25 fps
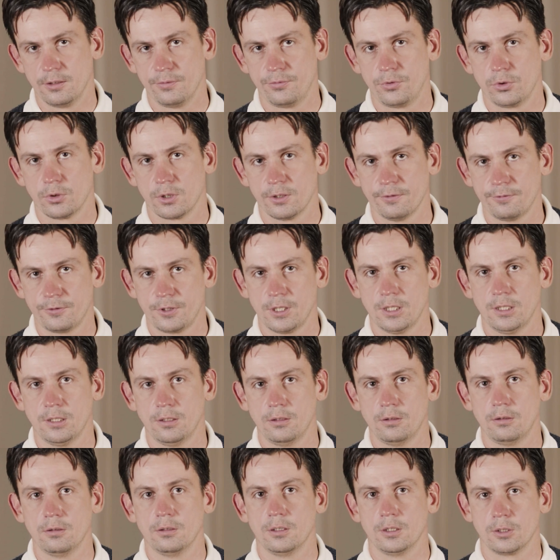if you have
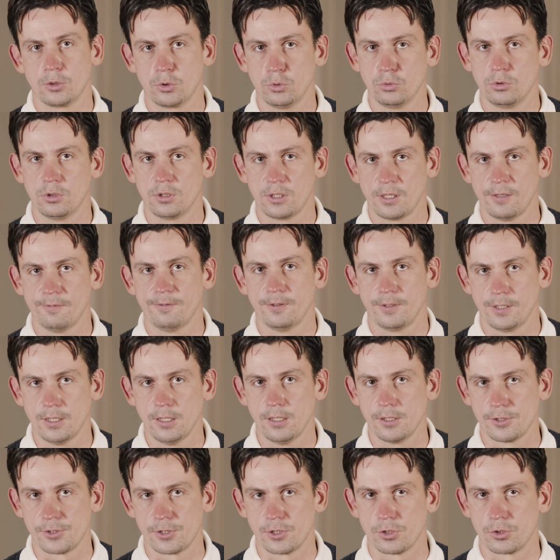done a good enough
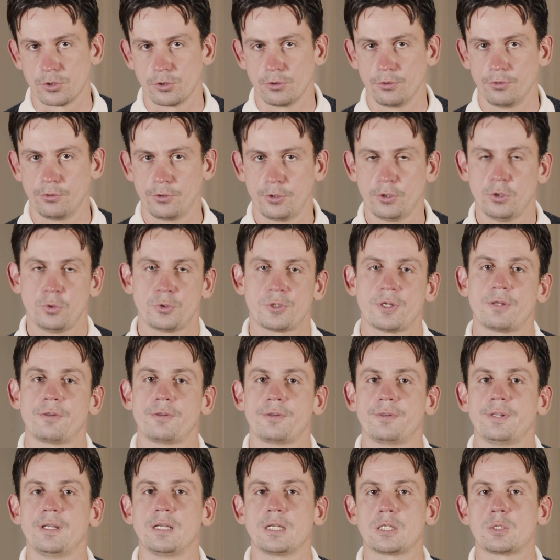analysis. So those are
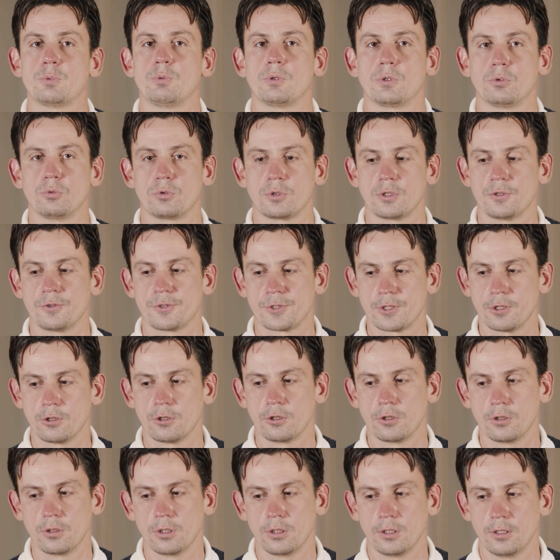the things we could
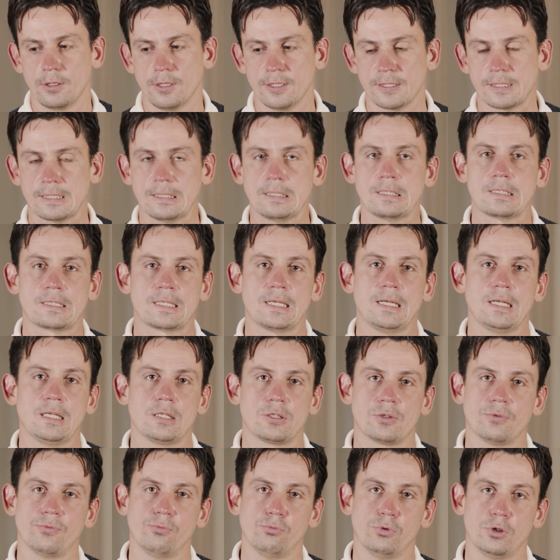consider as
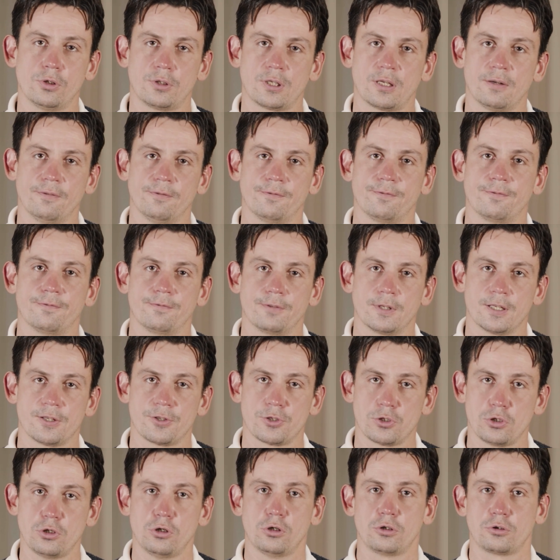insights of what
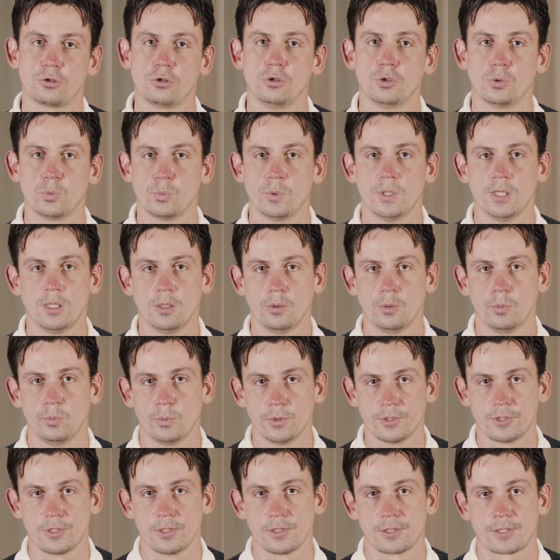has not gone well
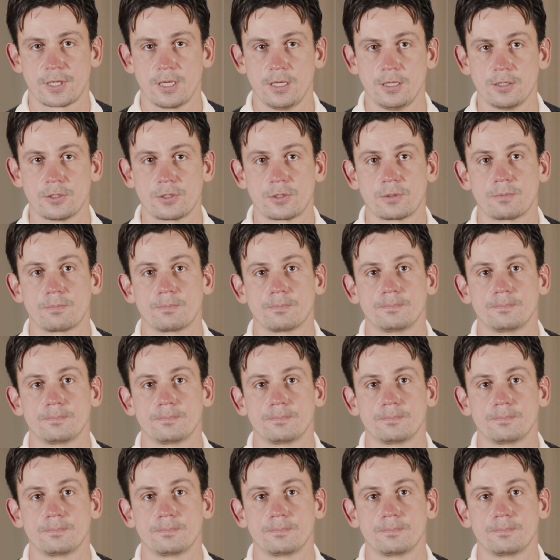with this case.